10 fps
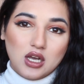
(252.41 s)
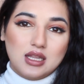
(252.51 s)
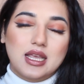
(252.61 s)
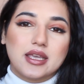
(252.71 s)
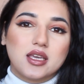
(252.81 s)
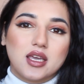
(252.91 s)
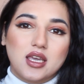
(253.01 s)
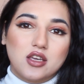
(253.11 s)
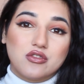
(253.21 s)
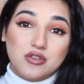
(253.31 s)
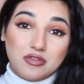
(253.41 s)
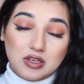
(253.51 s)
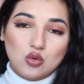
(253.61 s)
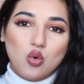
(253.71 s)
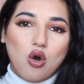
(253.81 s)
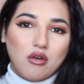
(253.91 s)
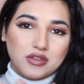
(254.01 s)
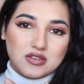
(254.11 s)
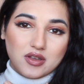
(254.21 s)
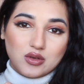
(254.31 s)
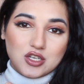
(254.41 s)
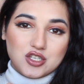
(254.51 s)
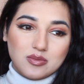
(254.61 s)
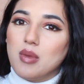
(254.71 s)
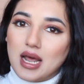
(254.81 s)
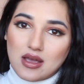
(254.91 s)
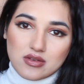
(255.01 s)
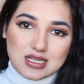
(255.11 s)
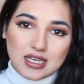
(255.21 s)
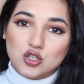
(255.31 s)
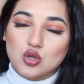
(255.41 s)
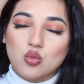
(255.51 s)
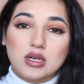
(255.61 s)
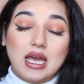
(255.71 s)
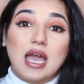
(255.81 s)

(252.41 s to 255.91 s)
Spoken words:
like a review of this foundation, but I was like, you know what,